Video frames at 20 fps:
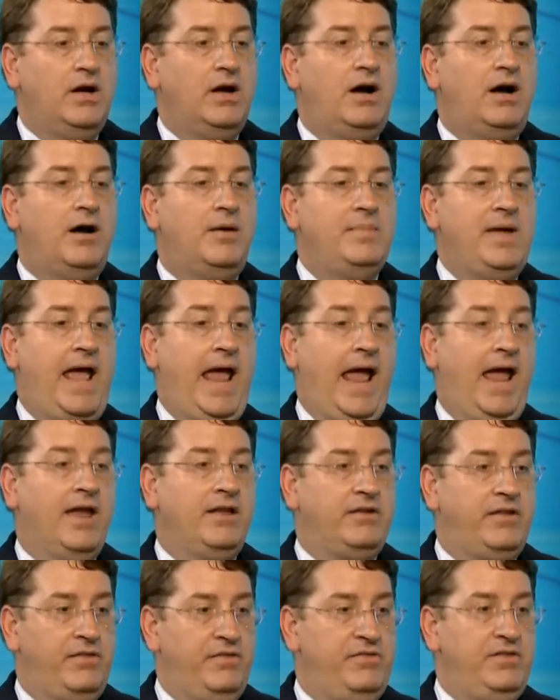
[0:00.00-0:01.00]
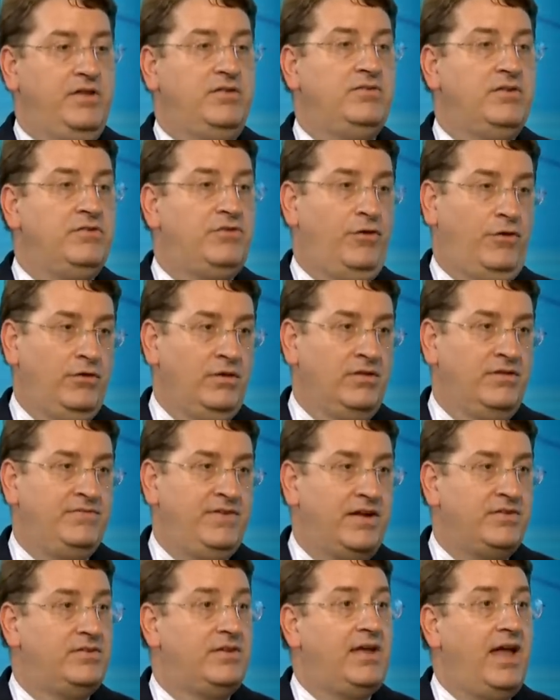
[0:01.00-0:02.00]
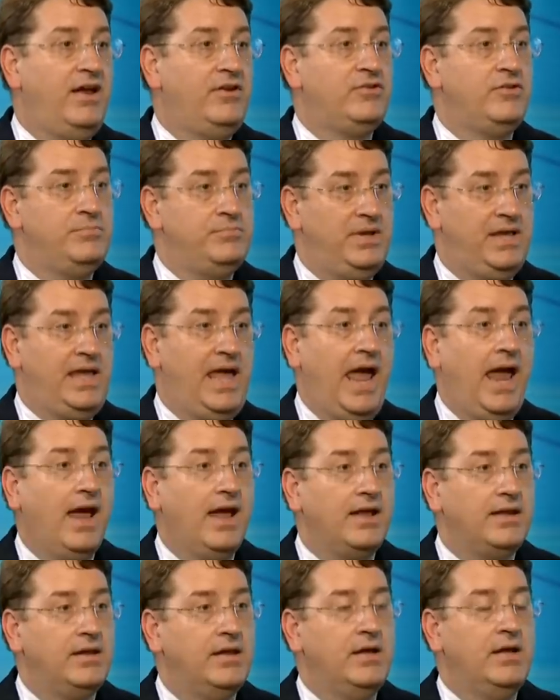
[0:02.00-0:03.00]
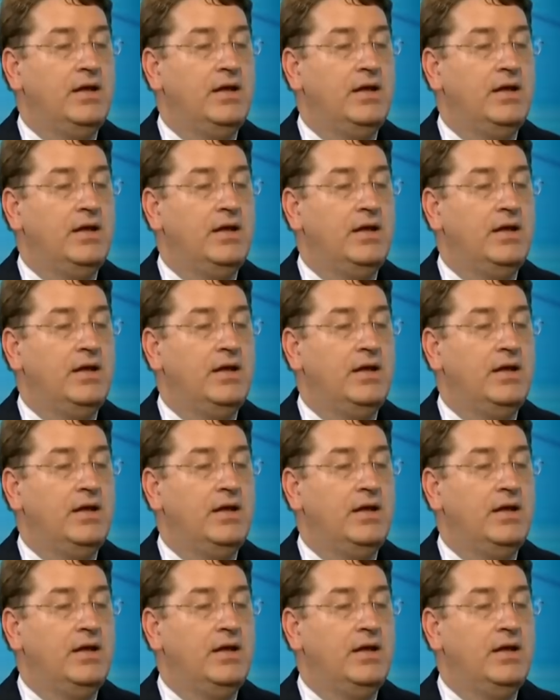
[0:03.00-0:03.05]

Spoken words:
and this internal investigation began.